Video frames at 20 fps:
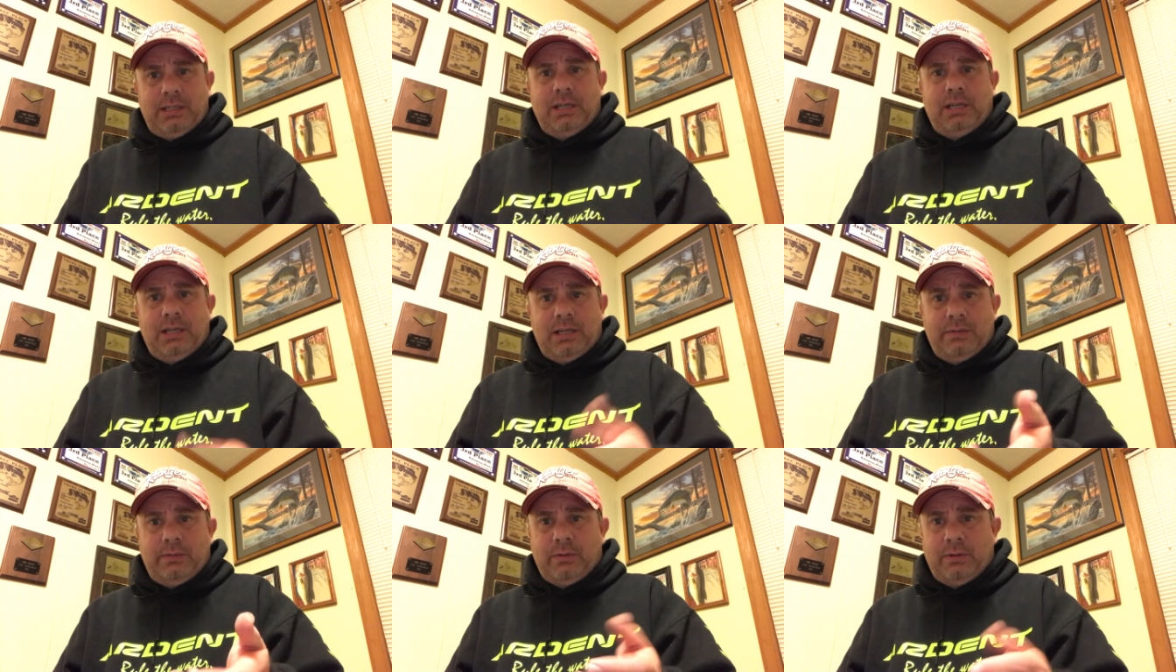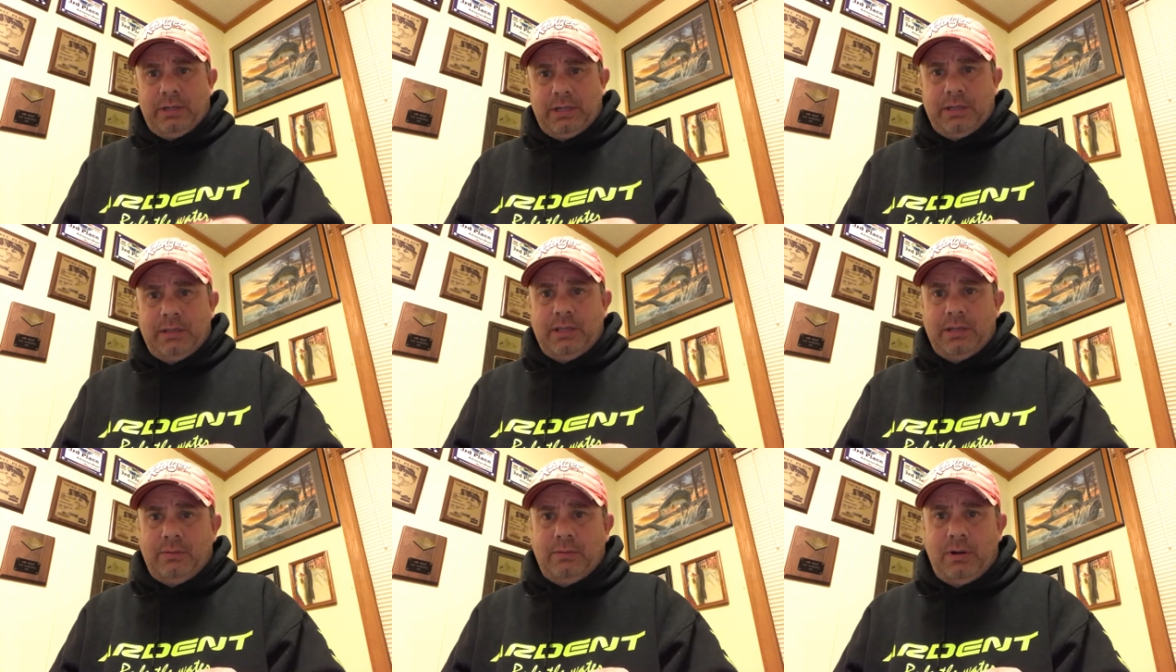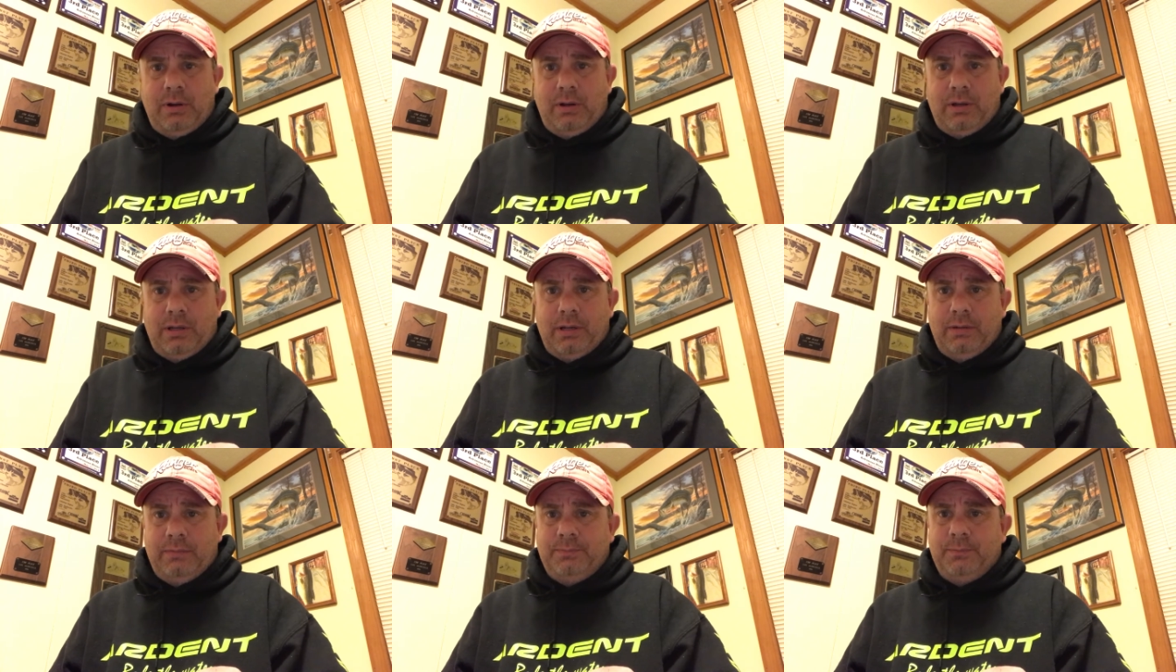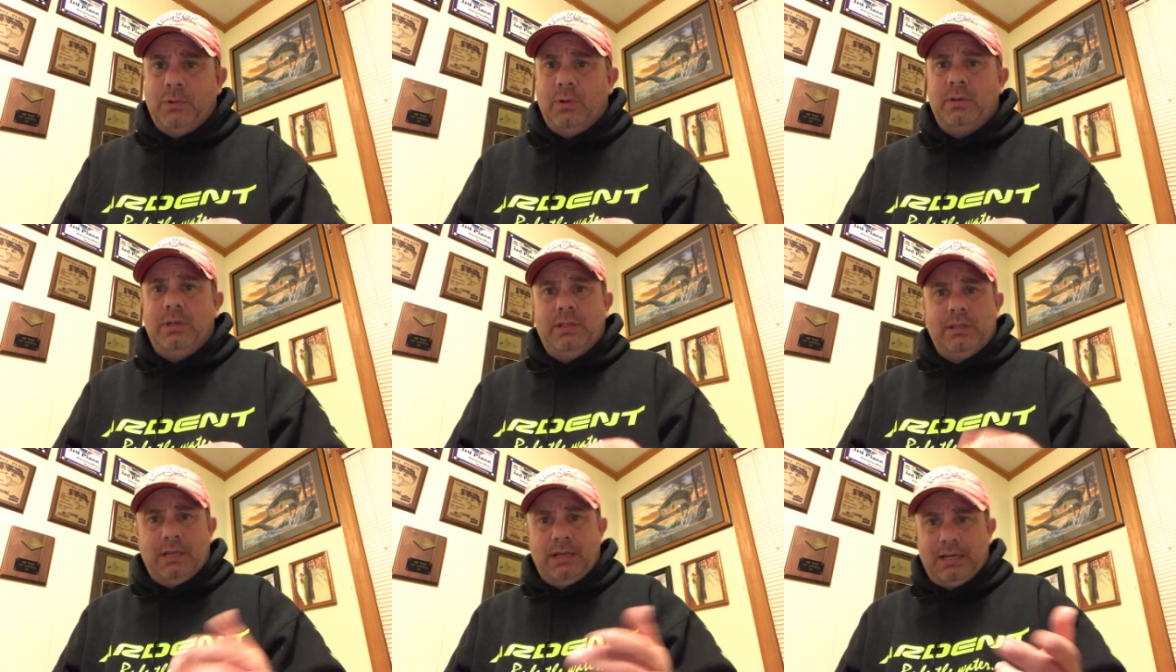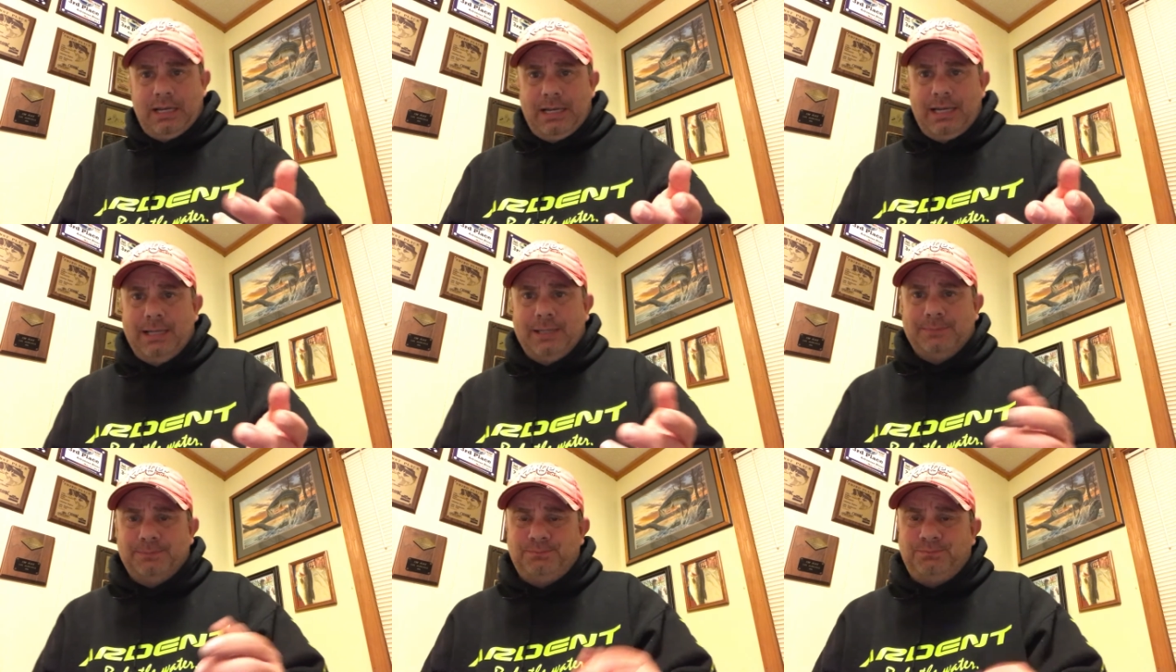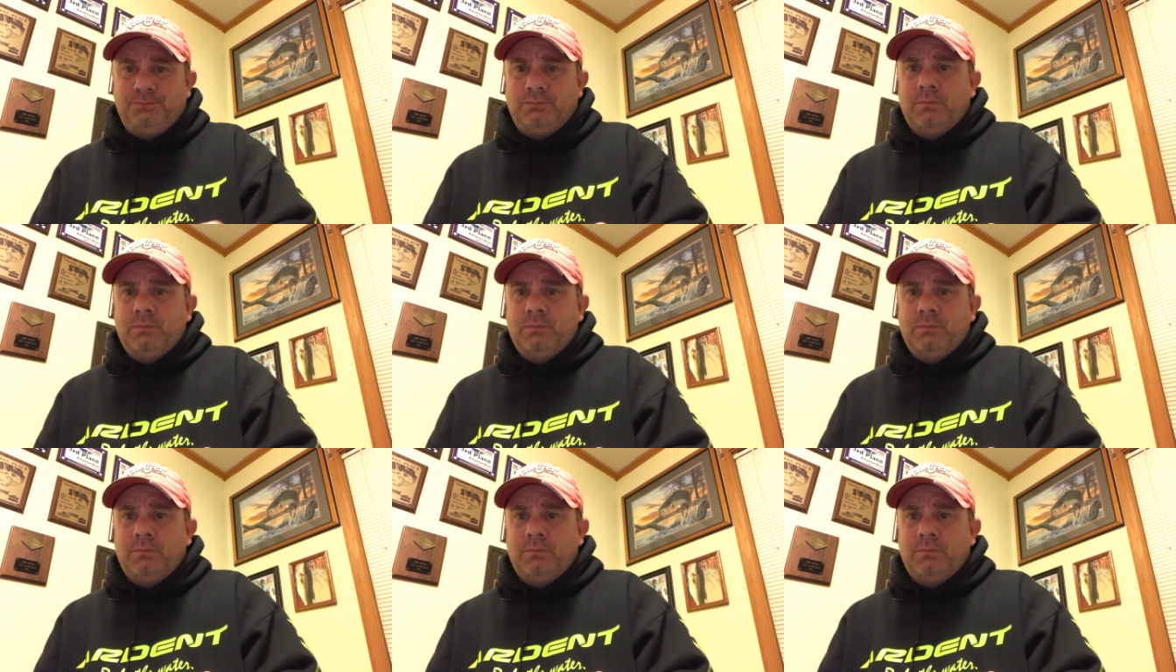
care of on the end of that rod, on the end of that line.